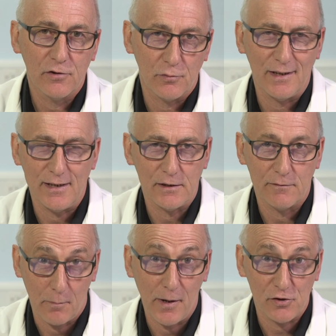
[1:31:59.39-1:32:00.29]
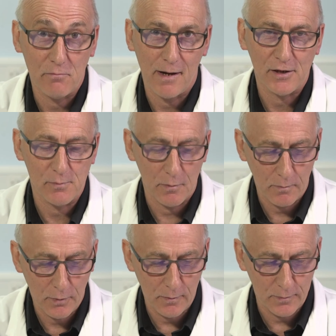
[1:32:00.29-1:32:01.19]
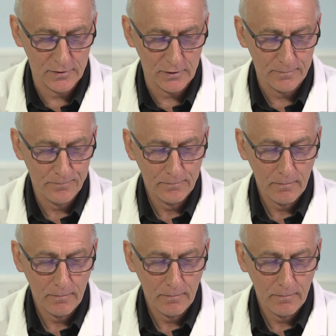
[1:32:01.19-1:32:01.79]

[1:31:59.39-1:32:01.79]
to release for patient management purposes.